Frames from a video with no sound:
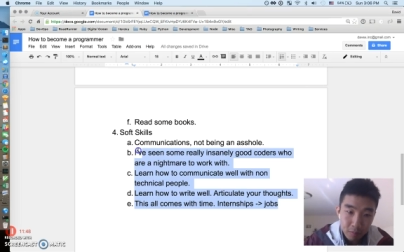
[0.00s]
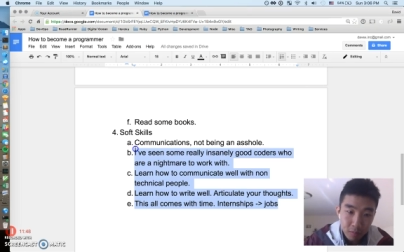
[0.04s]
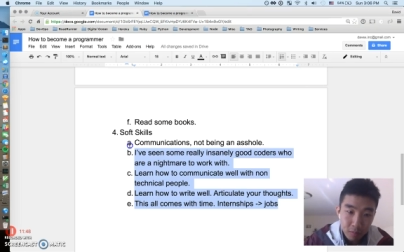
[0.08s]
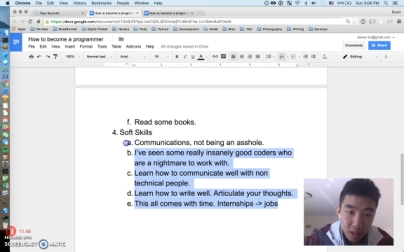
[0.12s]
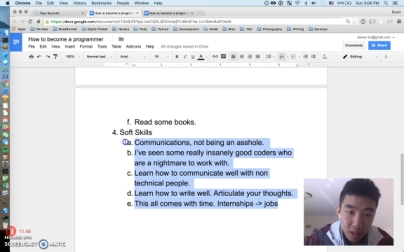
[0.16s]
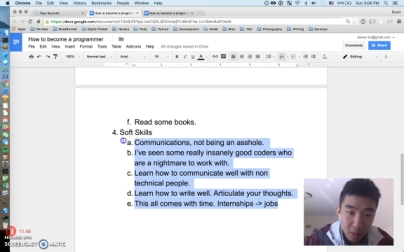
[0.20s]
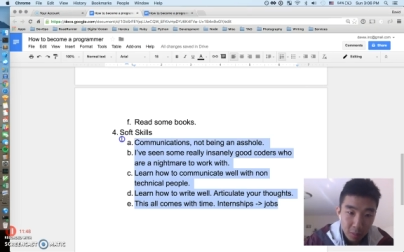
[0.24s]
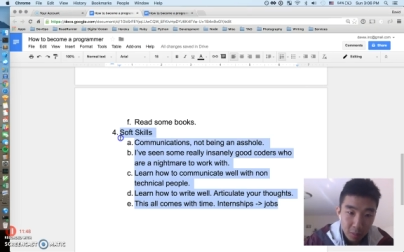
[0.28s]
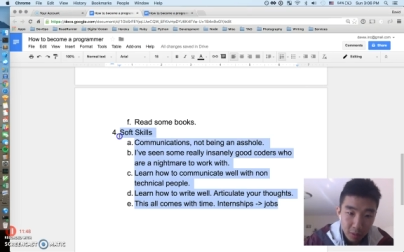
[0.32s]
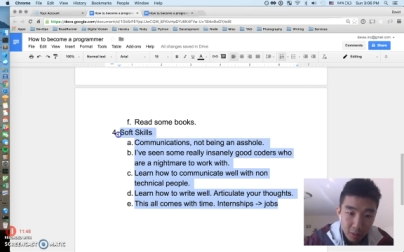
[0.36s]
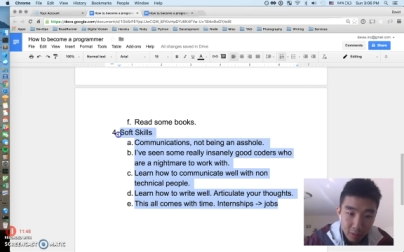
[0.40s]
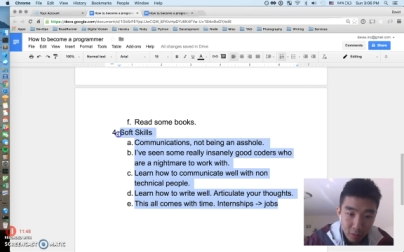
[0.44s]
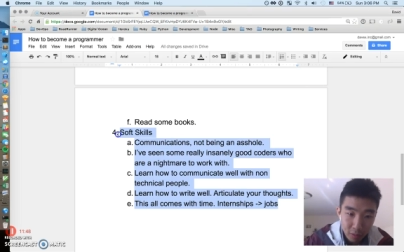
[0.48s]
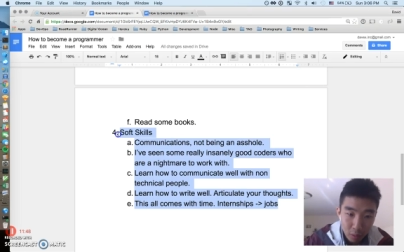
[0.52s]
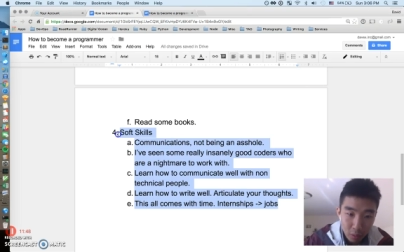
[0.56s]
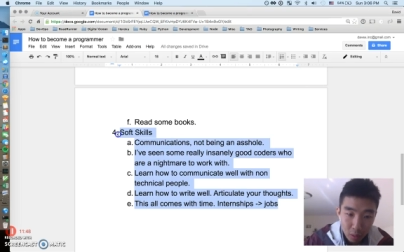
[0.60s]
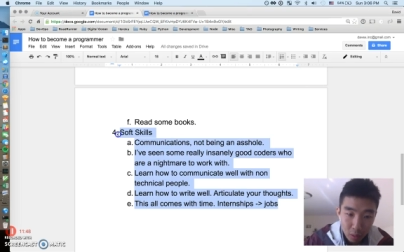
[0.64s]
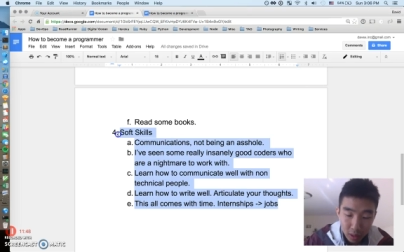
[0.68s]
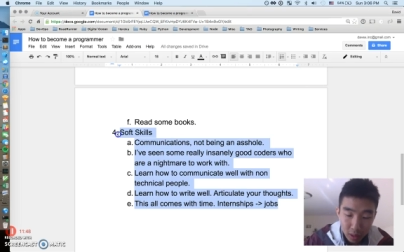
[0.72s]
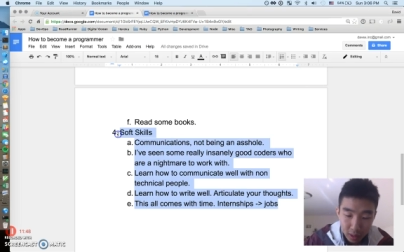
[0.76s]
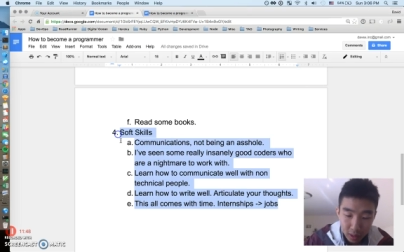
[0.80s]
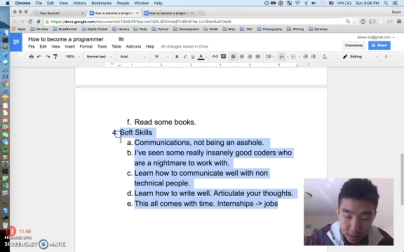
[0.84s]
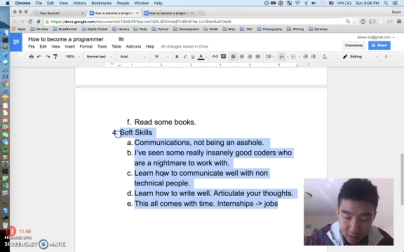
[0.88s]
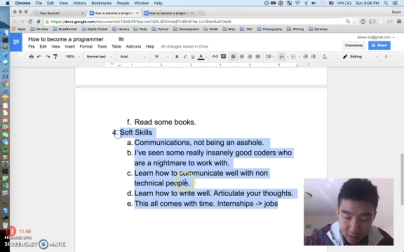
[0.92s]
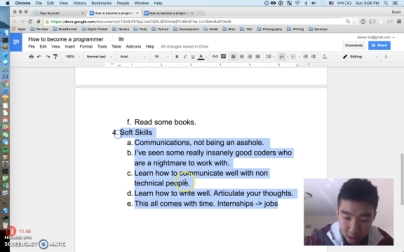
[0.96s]
number four
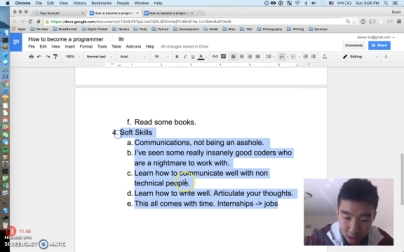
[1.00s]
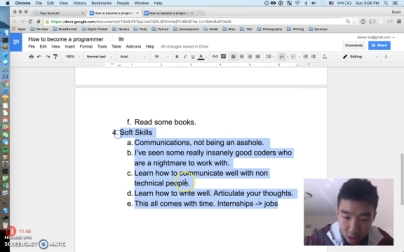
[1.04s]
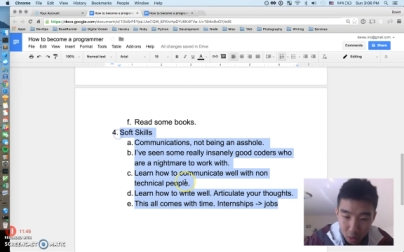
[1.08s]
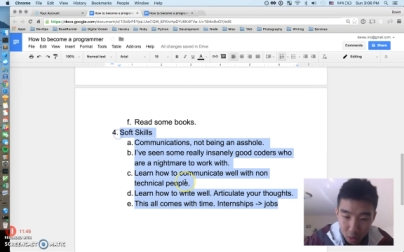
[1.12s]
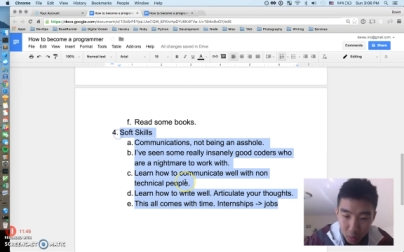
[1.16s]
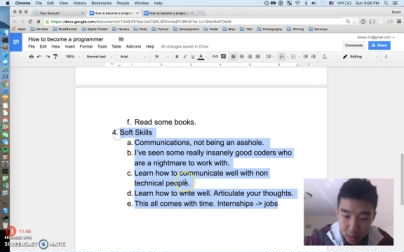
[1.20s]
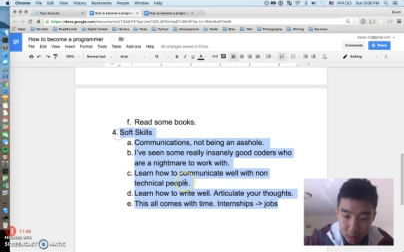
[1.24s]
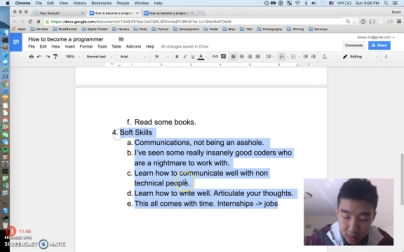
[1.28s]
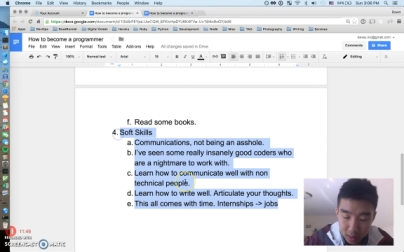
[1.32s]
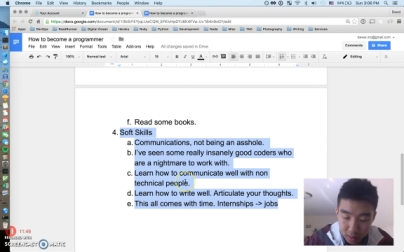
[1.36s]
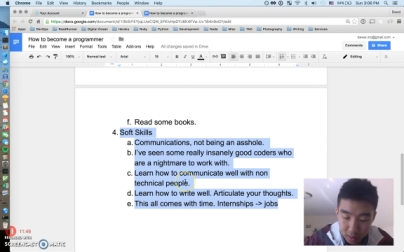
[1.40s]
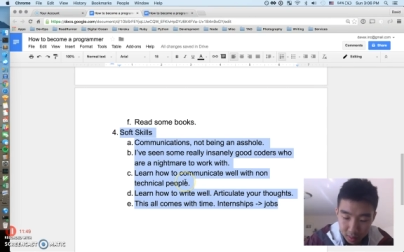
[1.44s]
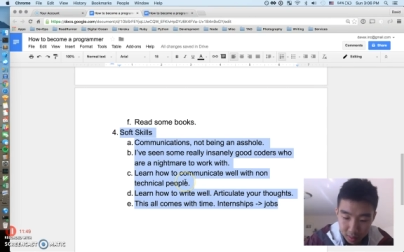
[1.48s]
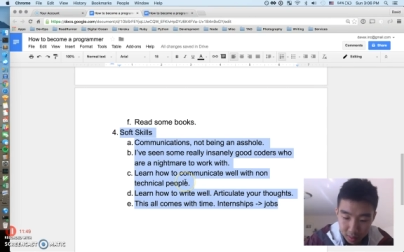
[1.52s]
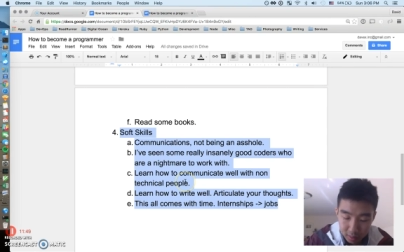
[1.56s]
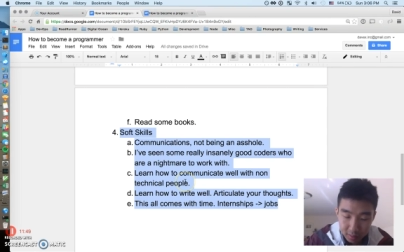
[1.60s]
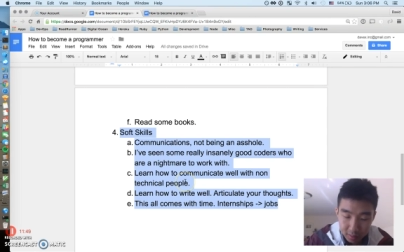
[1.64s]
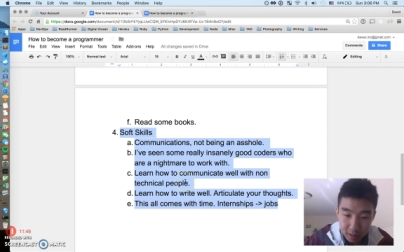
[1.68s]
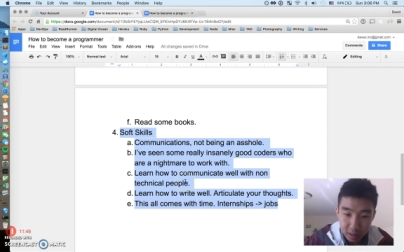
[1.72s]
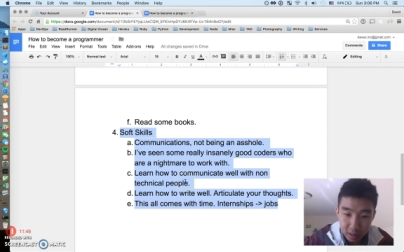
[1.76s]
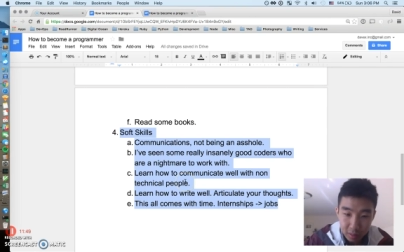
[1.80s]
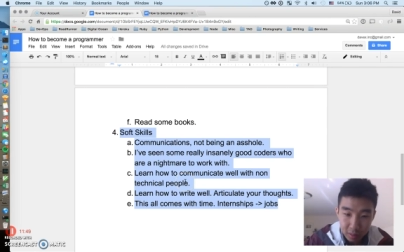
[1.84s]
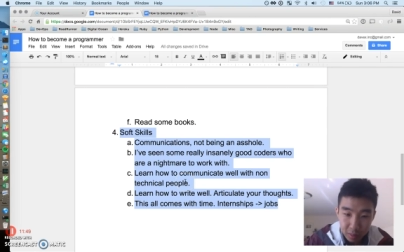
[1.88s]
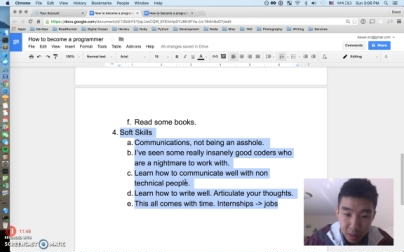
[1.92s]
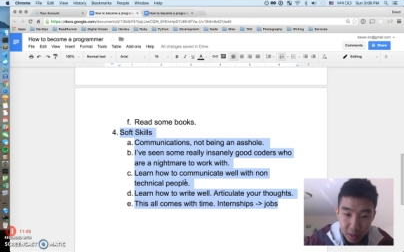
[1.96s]
is always the
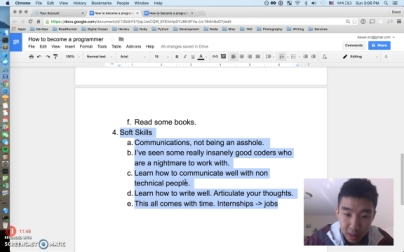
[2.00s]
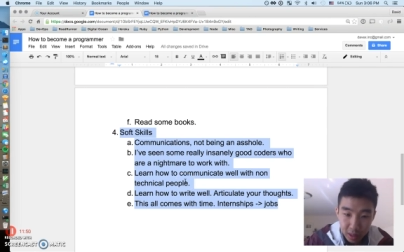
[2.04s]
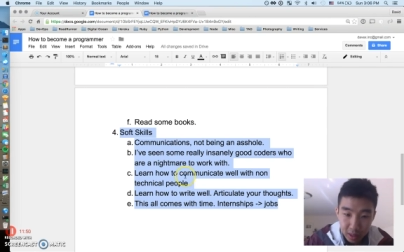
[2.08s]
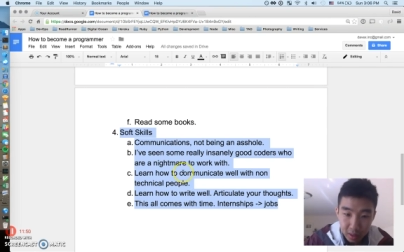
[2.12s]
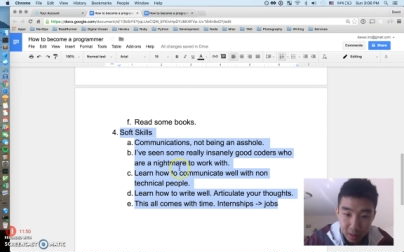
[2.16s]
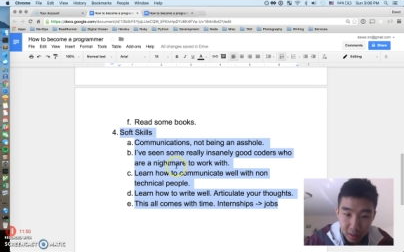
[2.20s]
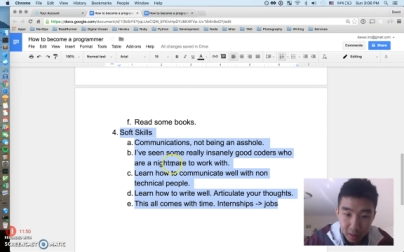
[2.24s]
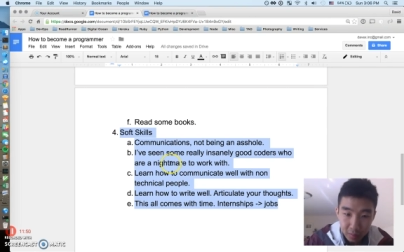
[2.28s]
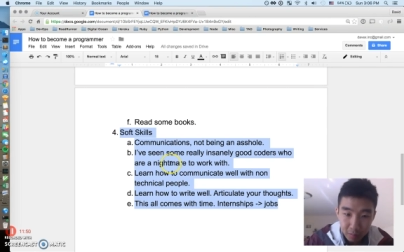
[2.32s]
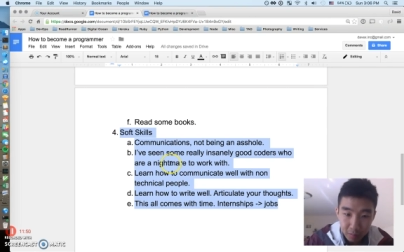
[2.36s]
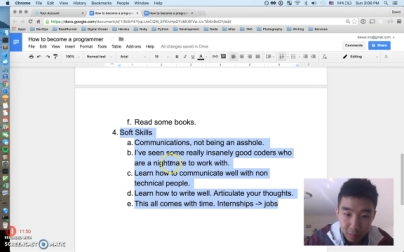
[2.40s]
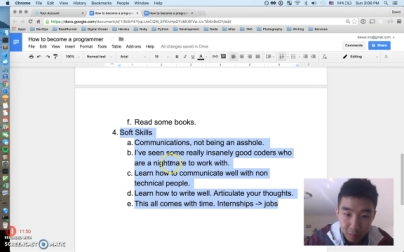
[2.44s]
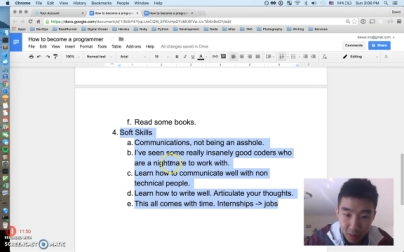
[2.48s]
deal breaker